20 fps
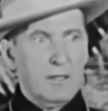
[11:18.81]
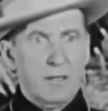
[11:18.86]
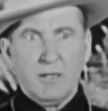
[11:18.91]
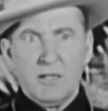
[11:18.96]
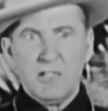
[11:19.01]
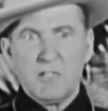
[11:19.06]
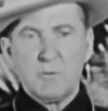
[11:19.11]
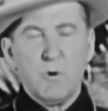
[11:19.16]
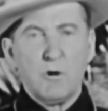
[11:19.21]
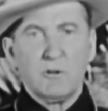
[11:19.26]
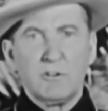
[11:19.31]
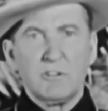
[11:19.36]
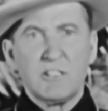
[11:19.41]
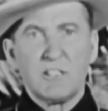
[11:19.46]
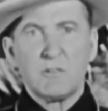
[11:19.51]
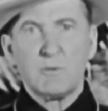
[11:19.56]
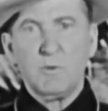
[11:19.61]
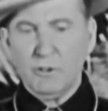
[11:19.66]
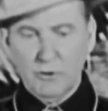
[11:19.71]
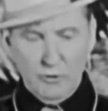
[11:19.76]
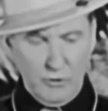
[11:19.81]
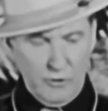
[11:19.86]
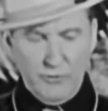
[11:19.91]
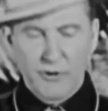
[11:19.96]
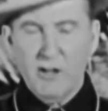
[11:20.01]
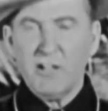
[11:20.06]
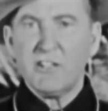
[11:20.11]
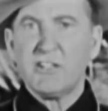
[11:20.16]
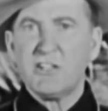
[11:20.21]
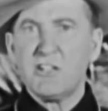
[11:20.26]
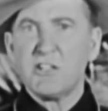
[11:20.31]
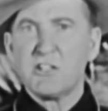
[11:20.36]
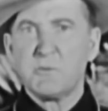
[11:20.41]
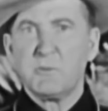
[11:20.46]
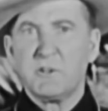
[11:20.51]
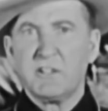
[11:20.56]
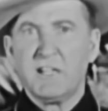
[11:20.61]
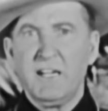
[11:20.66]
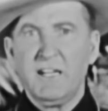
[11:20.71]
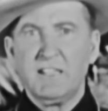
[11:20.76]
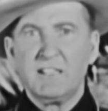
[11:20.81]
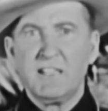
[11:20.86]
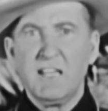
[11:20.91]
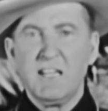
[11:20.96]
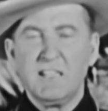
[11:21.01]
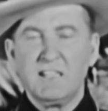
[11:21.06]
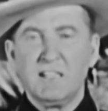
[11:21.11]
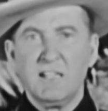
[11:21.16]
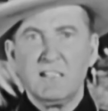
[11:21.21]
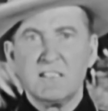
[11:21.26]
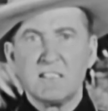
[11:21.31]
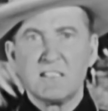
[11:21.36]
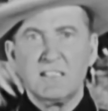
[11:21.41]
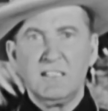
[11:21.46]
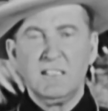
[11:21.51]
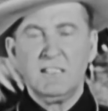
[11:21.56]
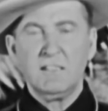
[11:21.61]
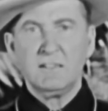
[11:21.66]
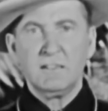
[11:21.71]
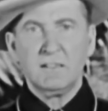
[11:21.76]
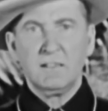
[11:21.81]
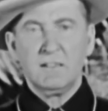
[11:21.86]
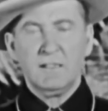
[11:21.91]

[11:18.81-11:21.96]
he spoke to this one old frontiersman that had the 8 guns there,